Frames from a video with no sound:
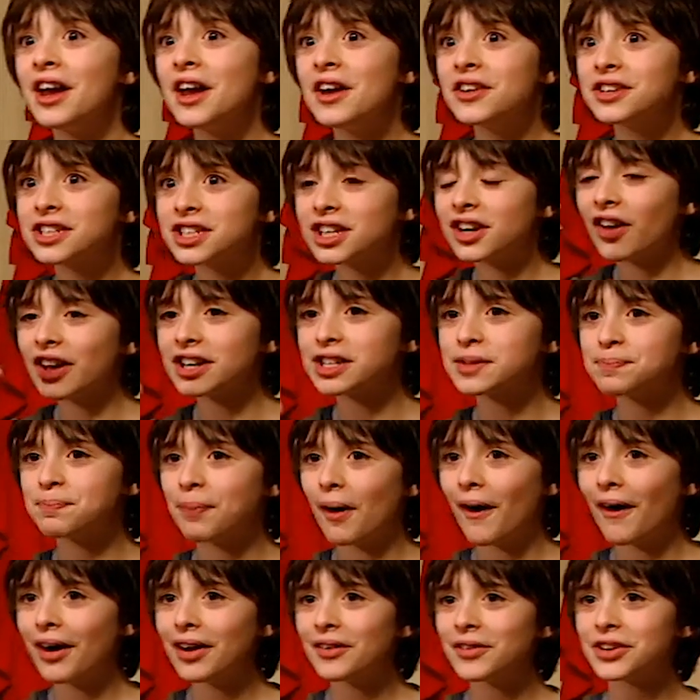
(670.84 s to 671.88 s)
it! She
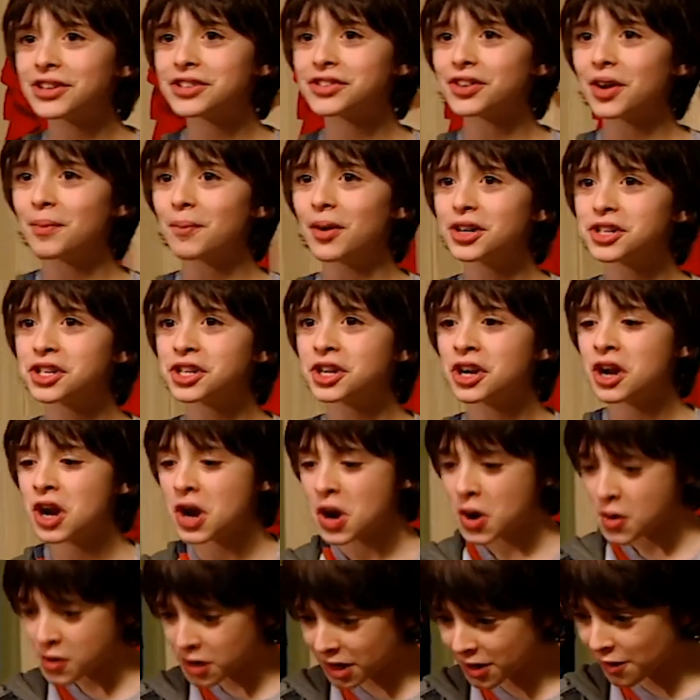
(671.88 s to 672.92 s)
likes pirates so
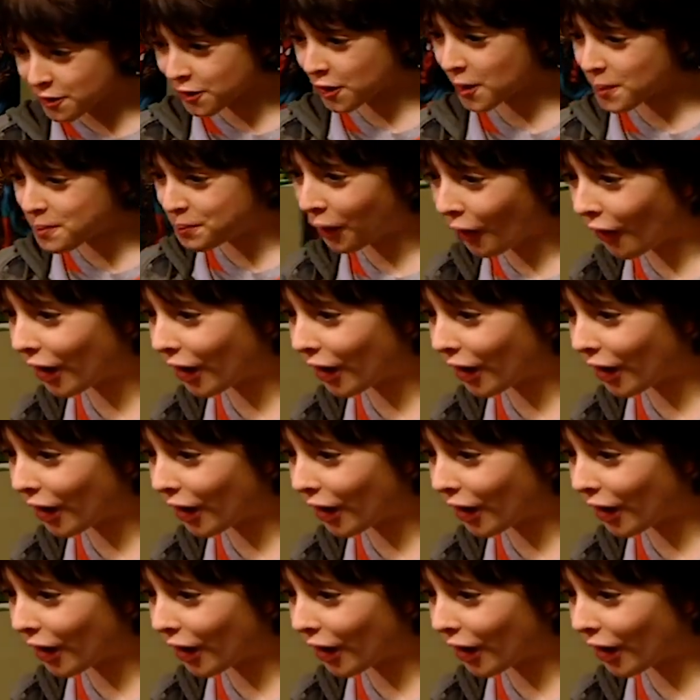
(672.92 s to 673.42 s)
much, I'll give